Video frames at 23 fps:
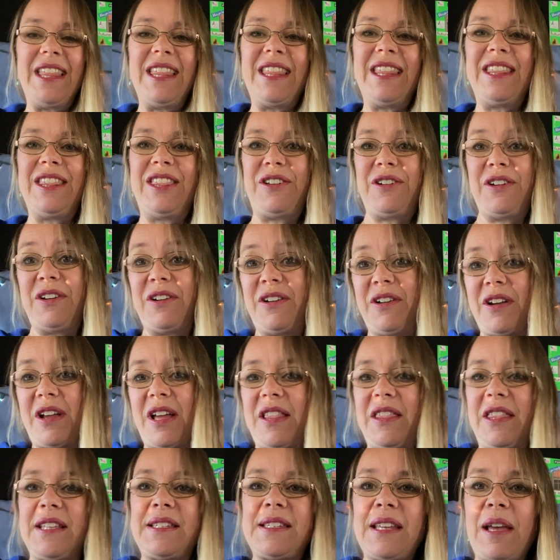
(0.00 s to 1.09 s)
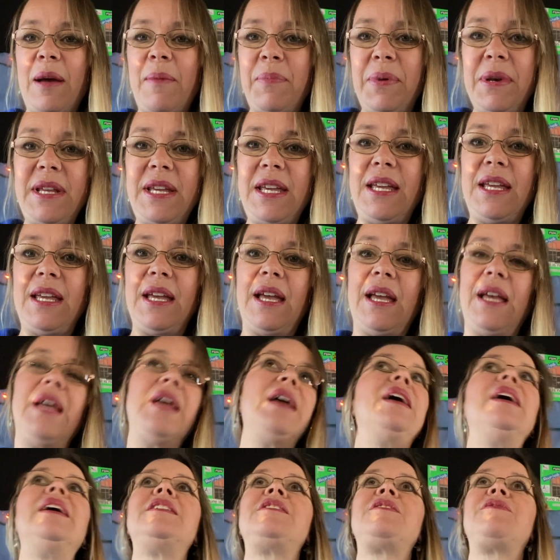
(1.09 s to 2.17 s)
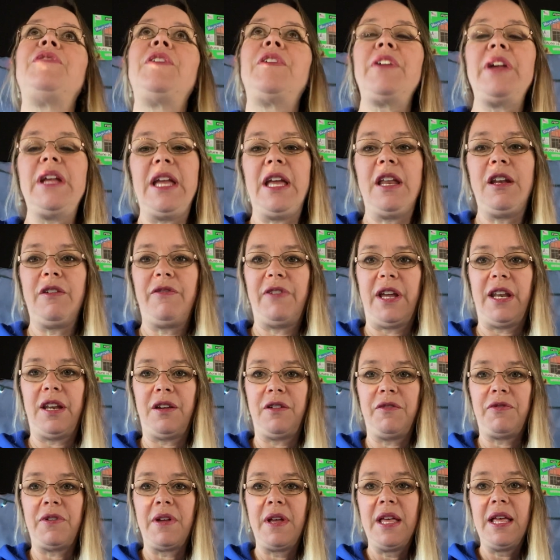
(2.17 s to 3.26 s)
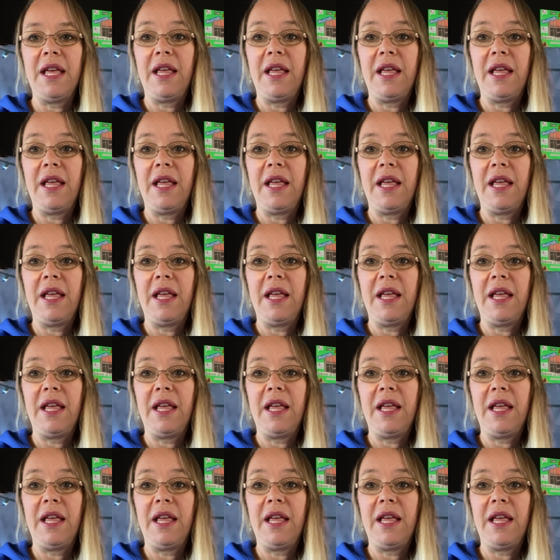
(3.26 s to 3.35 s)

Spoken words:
This company is very innovative.